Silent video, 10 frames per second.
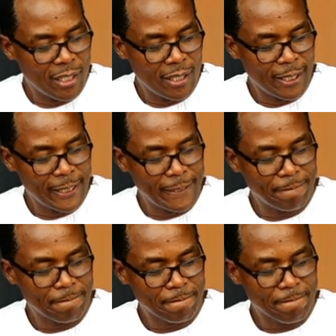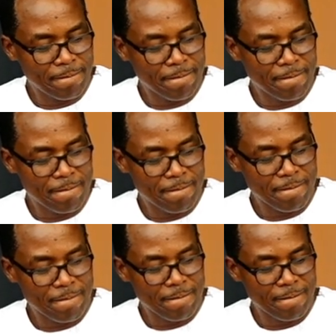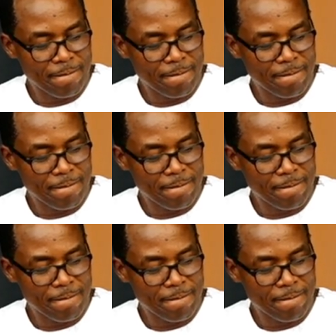Nothing is said.